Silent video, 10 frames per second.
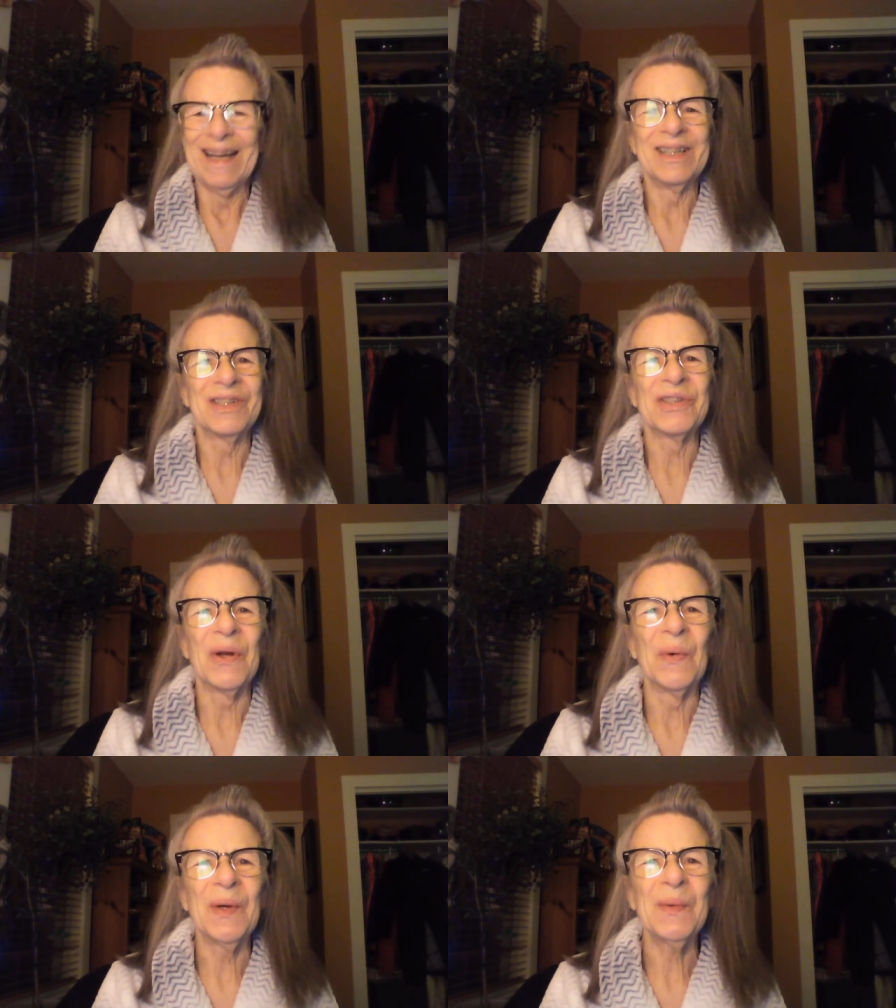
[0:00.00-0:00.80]
and
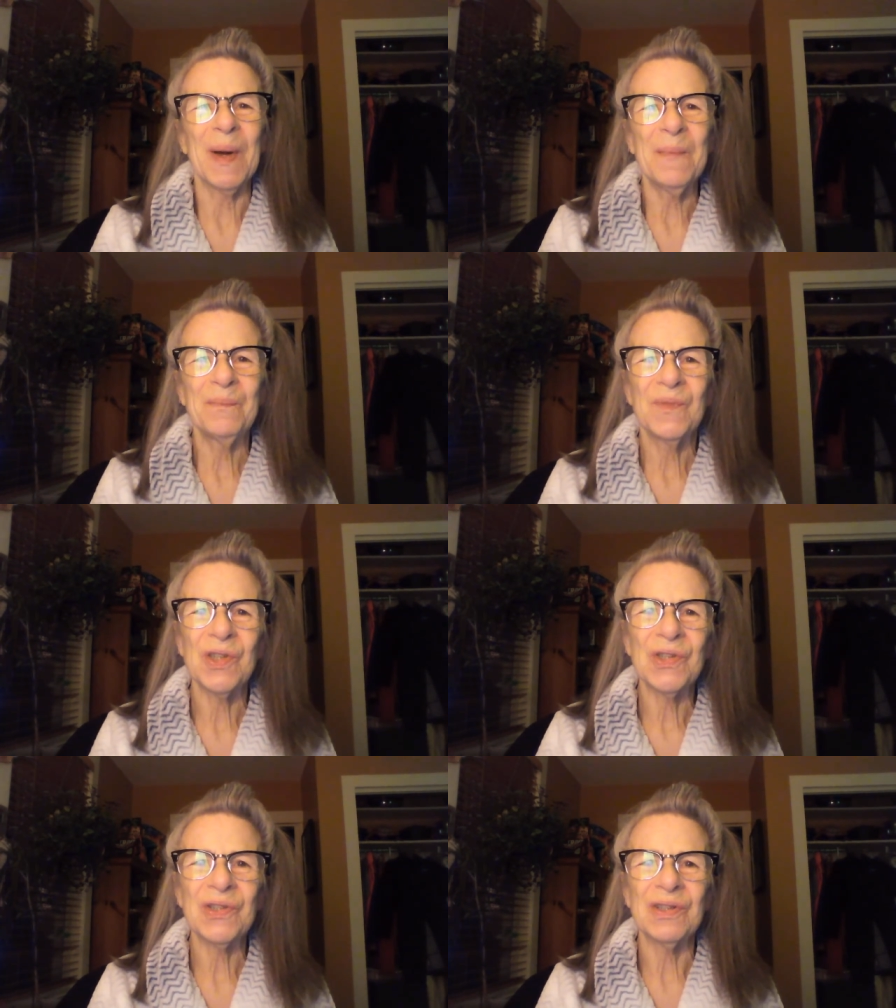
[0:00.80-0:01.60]
so anyway,
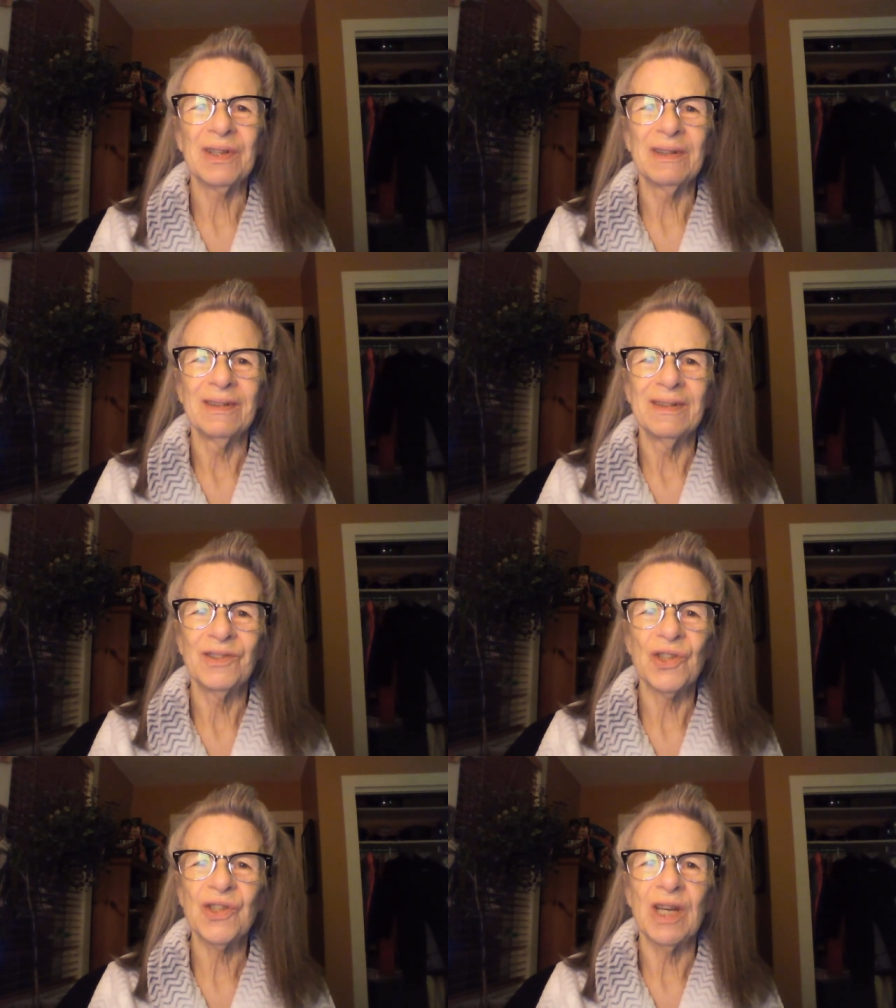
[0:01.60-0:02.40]
just
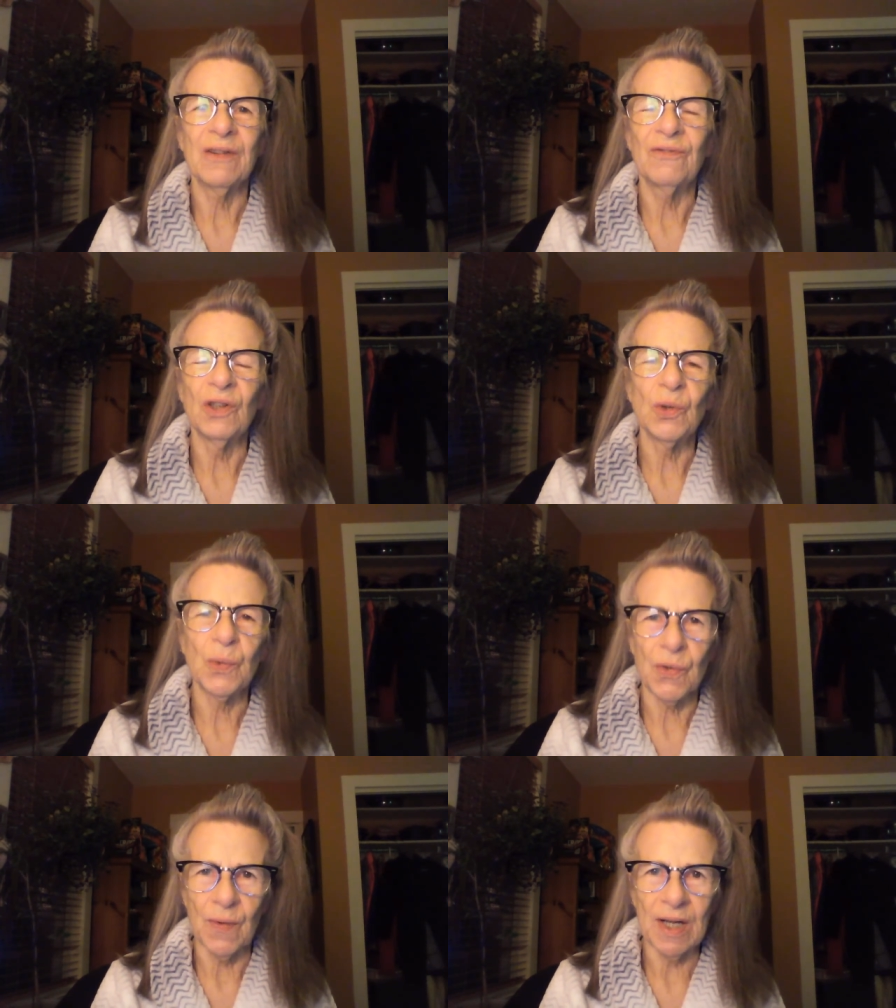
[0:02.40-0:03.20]
just filled
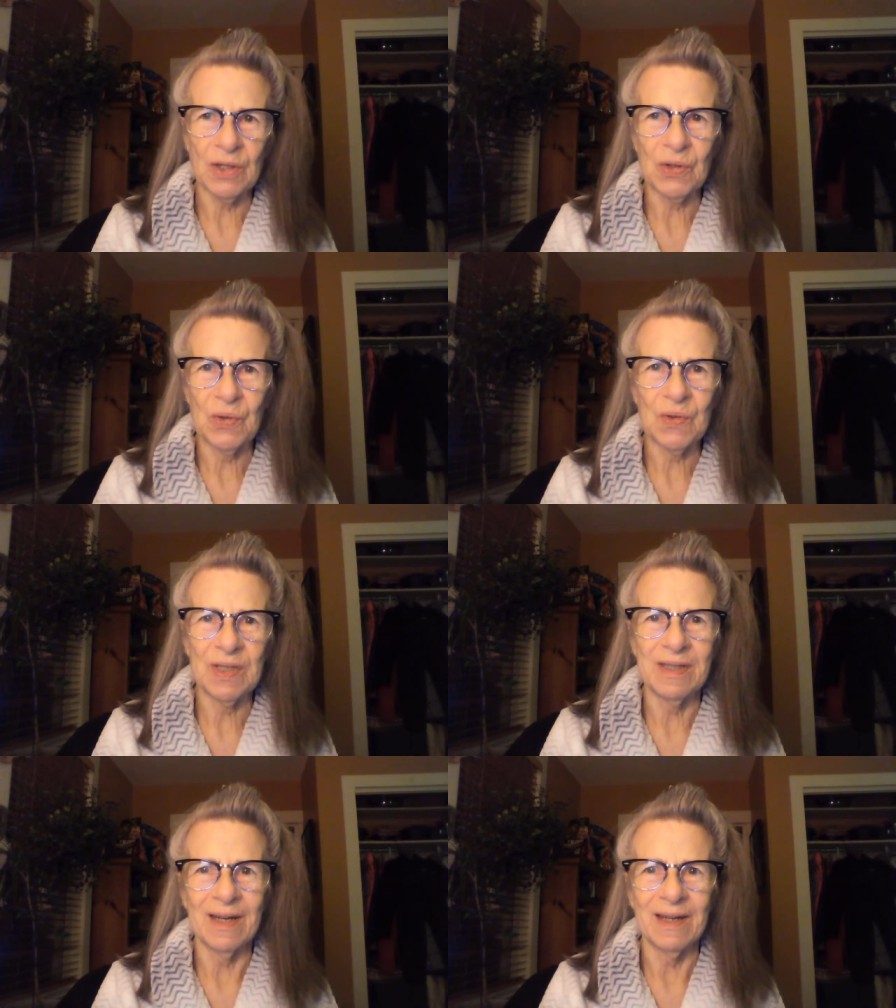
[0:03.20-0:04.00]
with gratitude
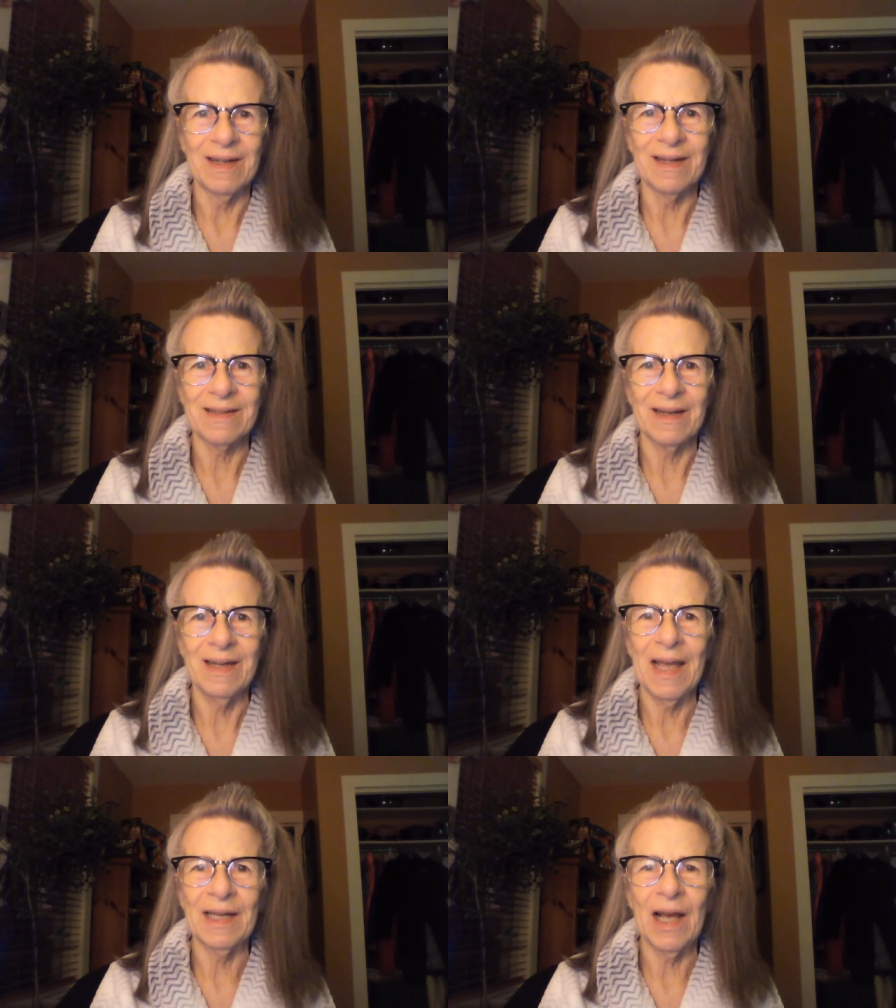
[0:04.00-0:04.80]
today as I
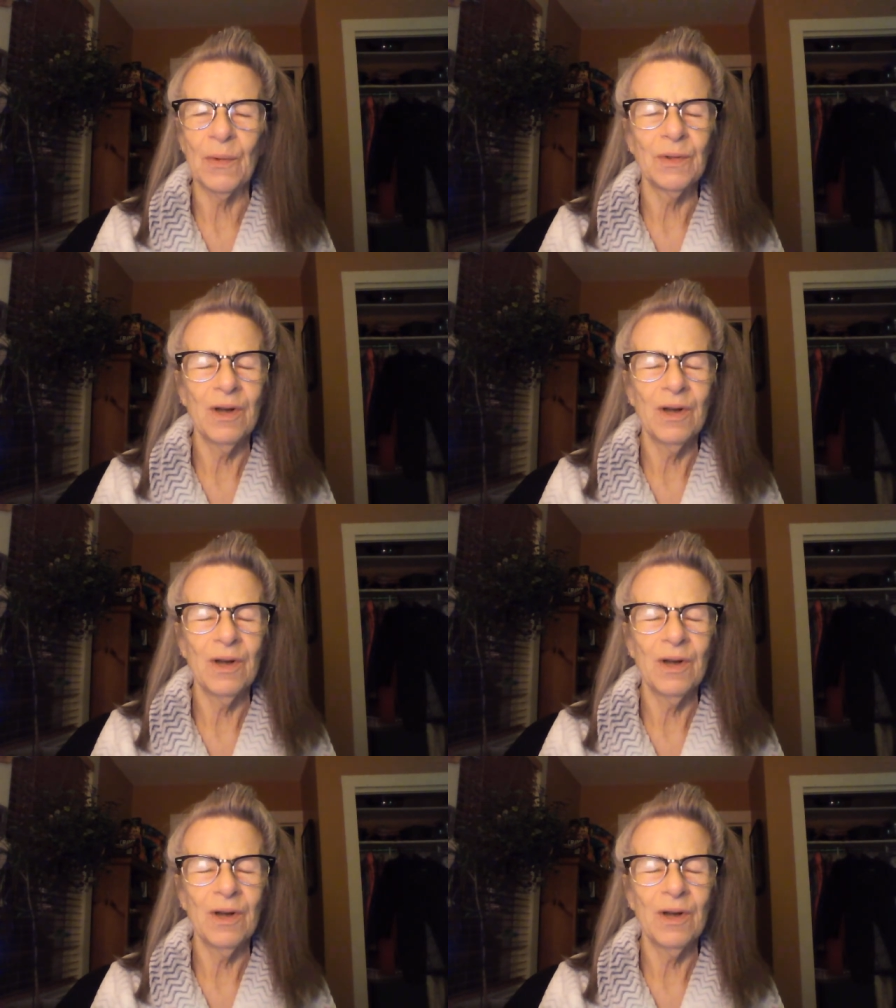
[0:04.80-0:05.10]
head out.